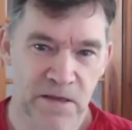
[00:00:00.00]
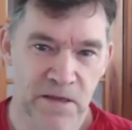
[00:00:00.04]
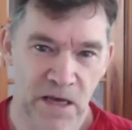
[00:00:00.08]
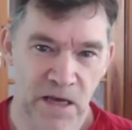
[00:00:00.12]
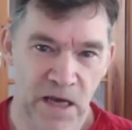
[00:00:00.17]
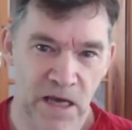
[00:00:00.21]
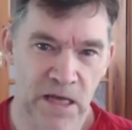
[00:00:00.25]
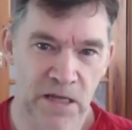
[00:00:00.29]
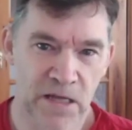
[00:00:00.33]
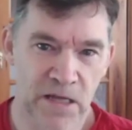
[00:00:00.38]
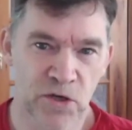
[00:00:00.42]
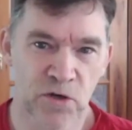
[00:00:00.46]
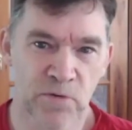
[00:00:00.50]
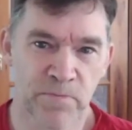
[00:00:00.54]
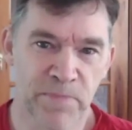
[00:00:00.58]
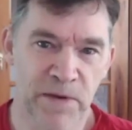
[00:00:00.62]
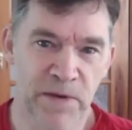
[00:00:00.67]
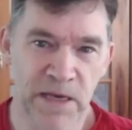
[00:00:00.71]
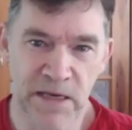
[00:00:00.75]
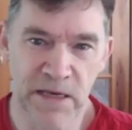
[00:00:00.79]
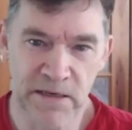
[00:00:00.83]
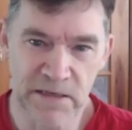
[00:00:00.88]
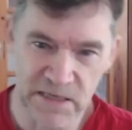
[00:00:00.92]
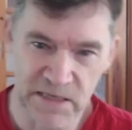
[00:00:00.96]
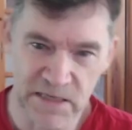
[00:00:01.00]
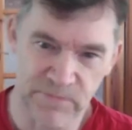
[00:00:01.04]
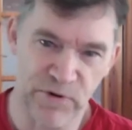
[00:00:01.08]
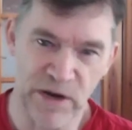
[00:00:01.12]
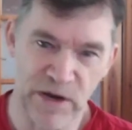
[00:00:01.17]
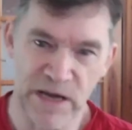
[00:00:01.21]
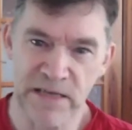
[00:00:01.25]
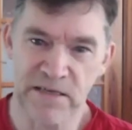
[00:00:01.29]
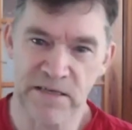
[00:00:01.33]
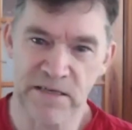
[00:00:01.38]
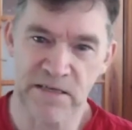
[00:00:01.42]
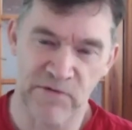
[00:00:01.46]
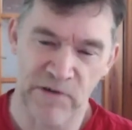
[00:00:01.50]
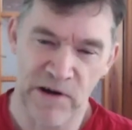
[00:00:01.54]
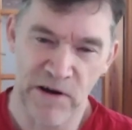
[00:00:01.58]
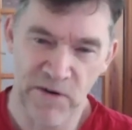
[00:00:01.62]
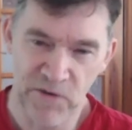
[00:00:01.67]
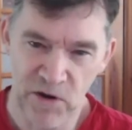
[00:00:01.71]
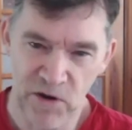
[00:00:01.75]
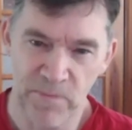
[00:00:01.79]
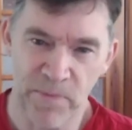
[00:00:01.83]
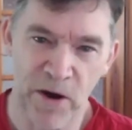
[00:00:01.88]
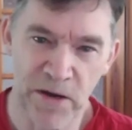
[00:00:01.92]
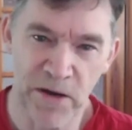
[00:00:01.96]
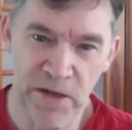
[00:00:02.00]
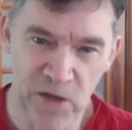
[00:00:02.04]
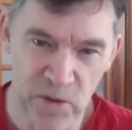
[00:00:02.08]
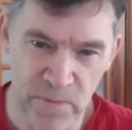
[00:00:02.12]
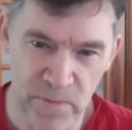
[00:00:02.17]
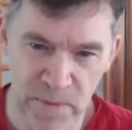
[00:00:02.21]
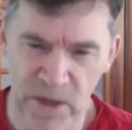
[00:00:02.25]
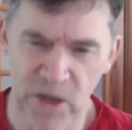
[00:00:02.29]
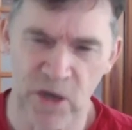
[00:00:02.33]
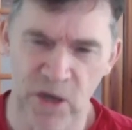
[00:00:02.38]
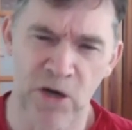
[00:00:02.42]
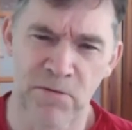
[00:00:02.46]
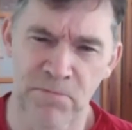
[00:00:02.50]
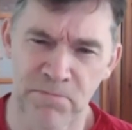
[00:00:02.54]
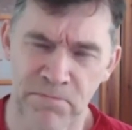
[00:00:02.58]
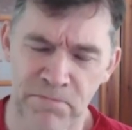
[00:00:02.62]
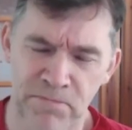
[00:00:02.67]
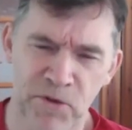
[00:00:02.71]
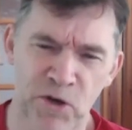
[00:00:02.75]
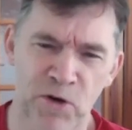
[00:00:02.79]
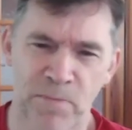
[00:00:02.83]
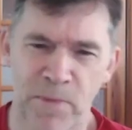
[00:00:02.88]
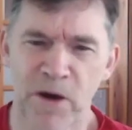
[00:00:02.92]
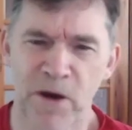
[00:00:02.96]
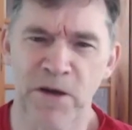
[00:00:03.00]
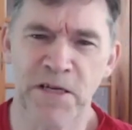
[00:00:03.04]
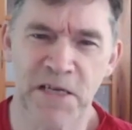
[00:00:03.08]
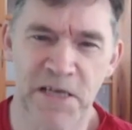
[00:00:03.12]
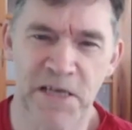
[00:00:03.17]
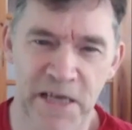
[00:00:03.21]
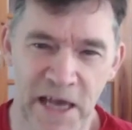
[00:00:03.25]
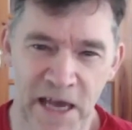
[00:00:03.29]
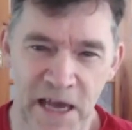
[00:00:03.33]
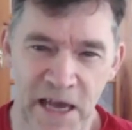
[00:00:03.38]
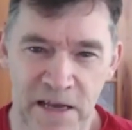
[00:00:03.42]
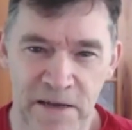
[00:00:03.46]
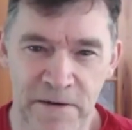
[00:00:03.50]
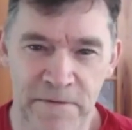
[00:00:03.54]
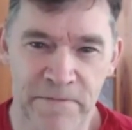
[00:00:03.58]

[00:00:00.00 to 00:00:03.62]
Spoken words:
and your being spreads throughout your body. You become your body again.